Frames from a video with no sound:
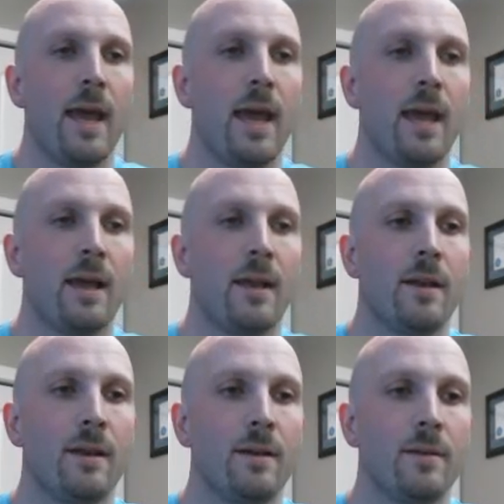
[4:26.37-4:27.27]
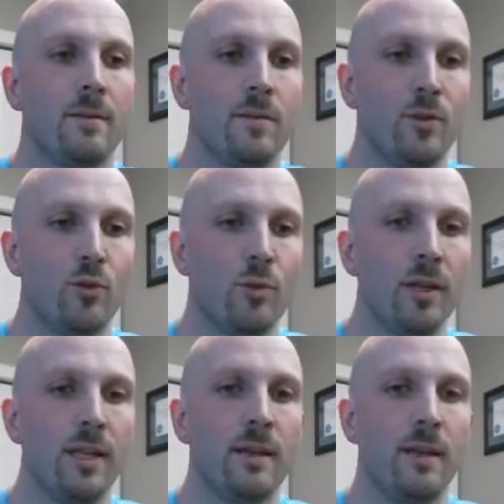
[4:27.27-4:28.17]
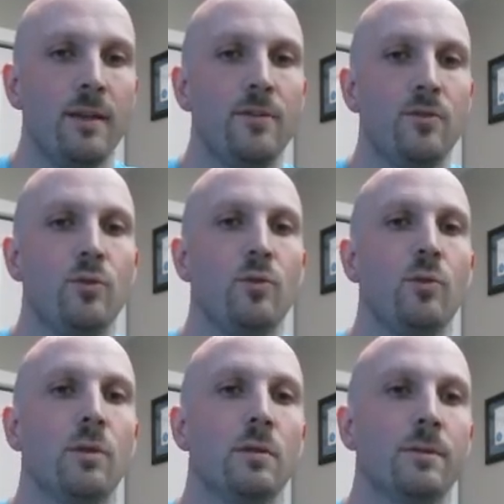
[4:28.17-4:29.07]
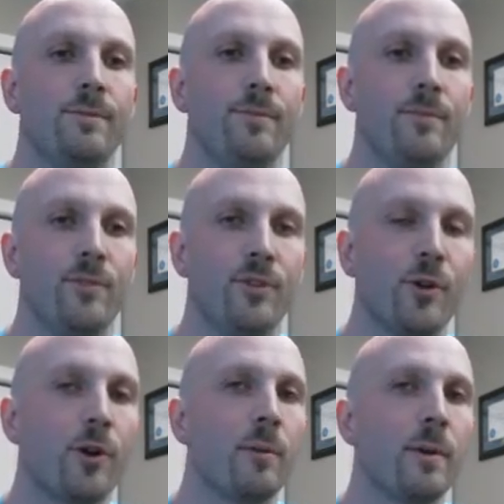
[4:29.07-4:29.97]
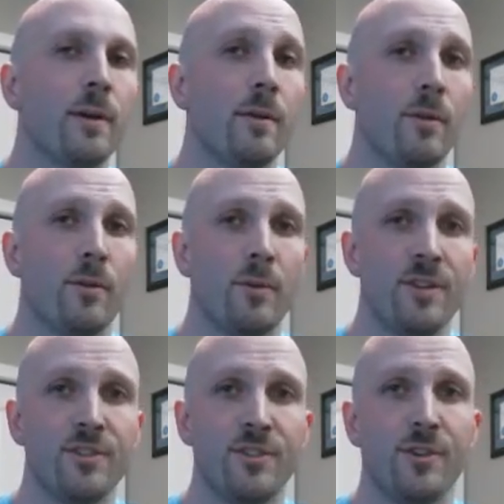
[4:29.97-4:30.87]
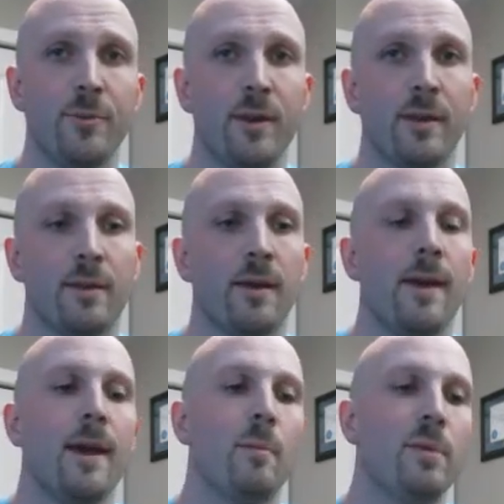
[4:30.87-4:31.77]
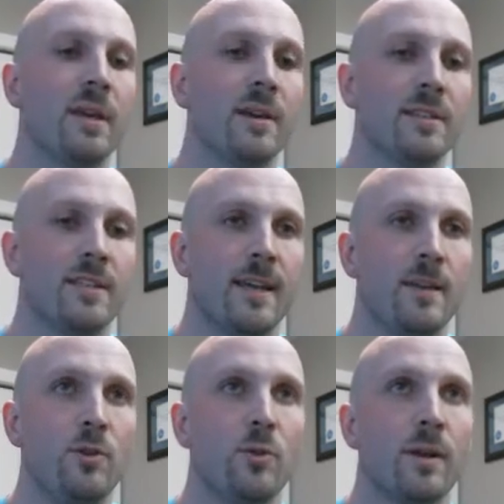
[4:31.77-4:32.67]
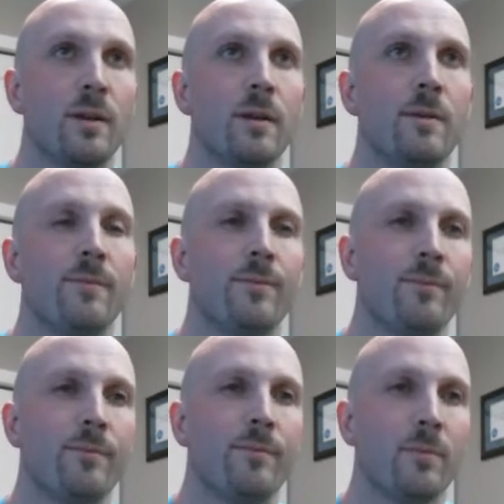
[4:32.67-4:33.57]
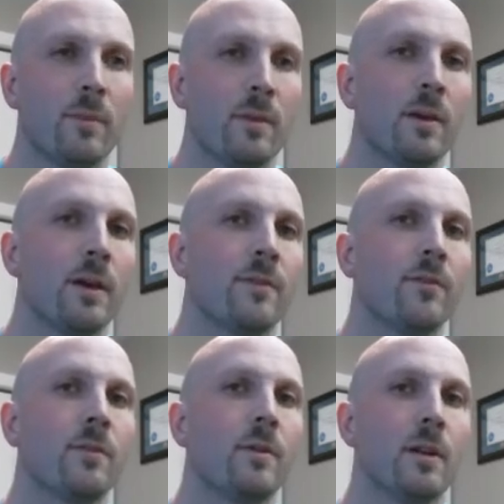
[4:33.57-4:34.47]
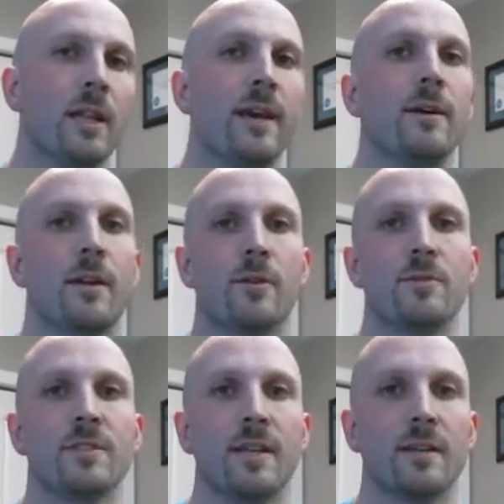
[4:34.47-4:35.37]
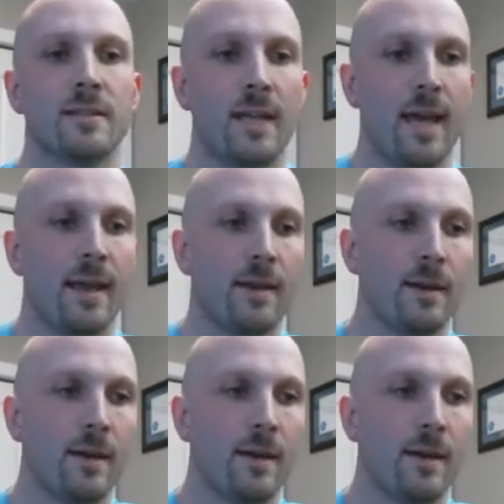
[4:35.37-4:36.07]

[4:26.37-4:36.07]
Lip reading: And you really need to determine the reasons you're doing it, because then you can kind of cling on to those things and